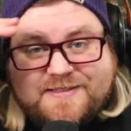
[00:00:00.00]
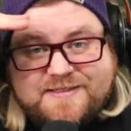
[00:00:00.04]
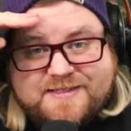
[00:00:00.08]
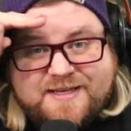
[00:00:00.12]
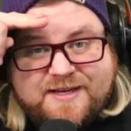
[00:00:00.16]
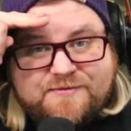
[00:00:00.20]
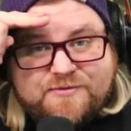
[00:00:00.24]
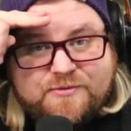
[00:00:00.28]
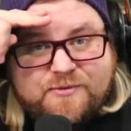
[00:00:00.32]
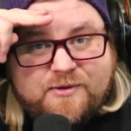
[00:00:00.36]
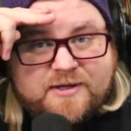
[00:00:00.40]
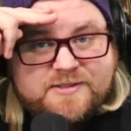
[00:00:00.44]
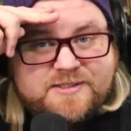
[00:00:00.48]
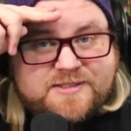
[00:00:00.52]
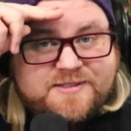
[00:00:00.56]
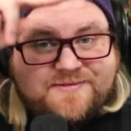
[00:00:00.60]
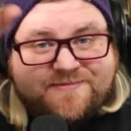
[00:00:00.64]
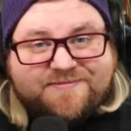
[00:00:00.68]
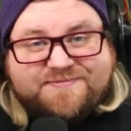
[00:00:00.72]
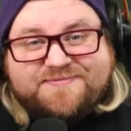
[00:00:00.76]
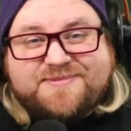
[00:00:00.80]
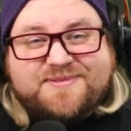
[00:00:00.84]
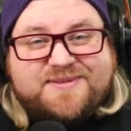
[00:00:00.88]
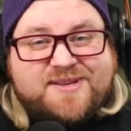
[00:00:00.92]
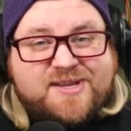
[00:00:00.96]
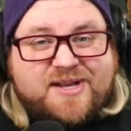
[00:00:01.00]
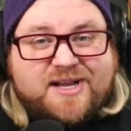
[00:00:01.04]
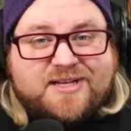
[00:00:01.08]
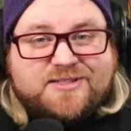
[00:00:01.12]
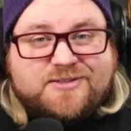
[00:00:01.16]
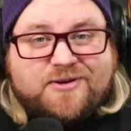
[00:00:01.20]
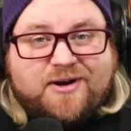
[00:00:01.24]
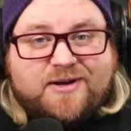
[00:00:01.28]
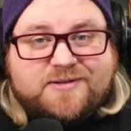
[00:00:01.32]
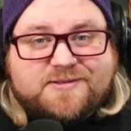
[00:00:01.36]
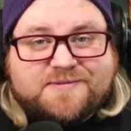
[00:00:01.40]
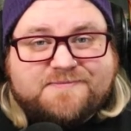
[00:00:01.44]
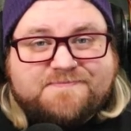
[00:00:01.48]
again for watching. You guys
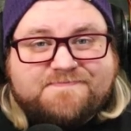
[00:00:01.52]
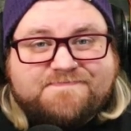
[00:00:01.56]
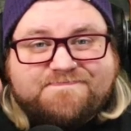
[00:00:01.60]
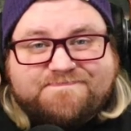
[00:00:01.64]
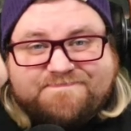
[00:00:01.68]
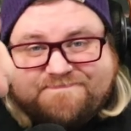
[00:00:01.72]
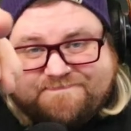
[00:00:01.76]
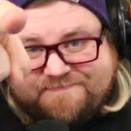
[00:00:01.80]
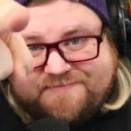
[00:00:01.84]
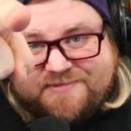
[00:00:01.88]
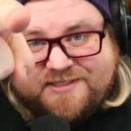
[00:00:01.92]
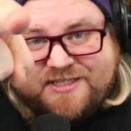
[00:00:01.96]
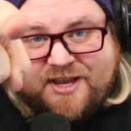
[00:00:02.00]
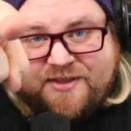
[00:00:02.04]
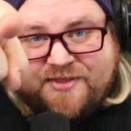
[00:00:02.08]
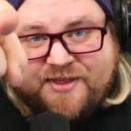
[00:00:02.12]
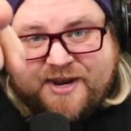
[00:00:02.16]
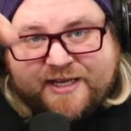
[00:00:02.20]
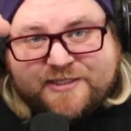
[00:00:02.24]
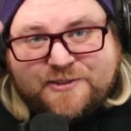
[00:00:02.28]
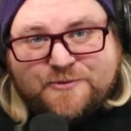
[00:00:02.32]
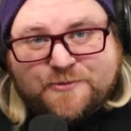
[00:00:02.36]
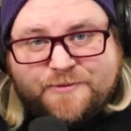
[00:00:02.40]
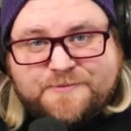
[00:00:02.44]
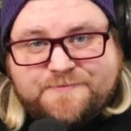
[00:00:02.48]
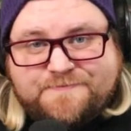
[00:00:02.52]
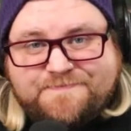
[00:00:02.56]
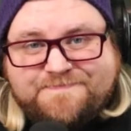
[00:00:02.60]
are awesome. See you on the next one.